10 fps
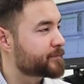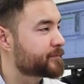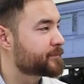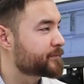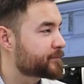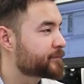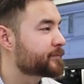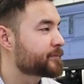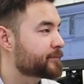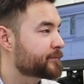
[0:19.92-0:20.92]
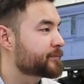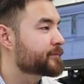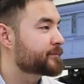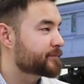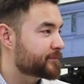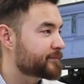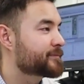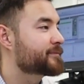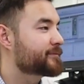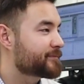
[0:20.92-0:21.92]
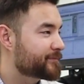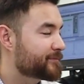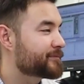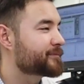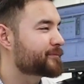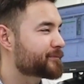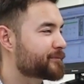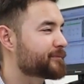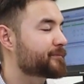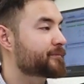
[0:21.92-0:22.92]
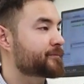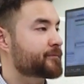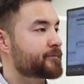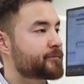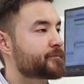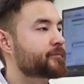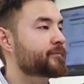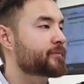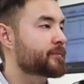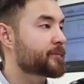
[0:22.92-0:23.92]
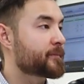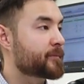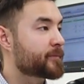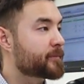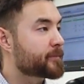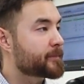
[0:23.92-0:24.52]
No words are spoken by the person on screen.